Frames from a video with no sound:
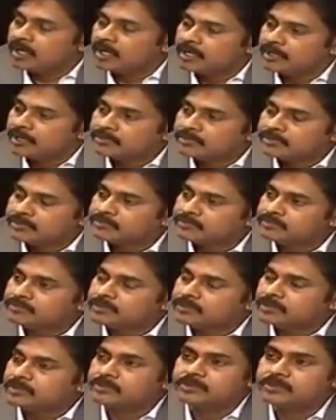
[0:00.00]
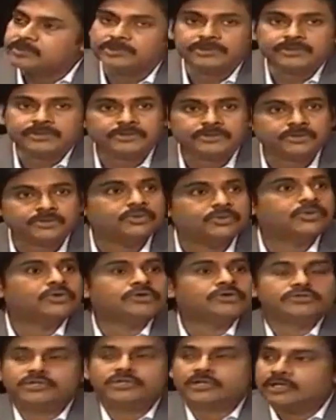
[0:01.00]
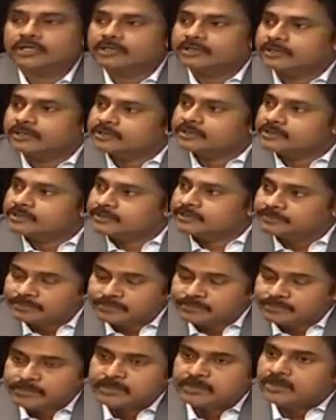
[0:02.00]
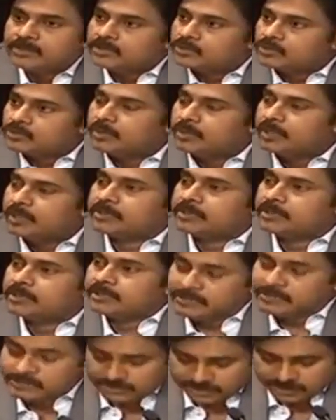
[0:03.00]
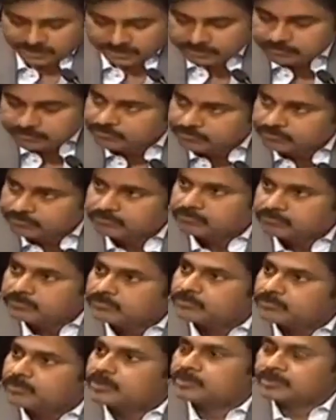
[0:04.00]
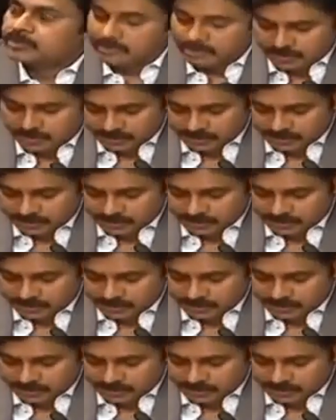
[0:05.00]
and the committee who hosted all this, to Mehul and his team. Thank you a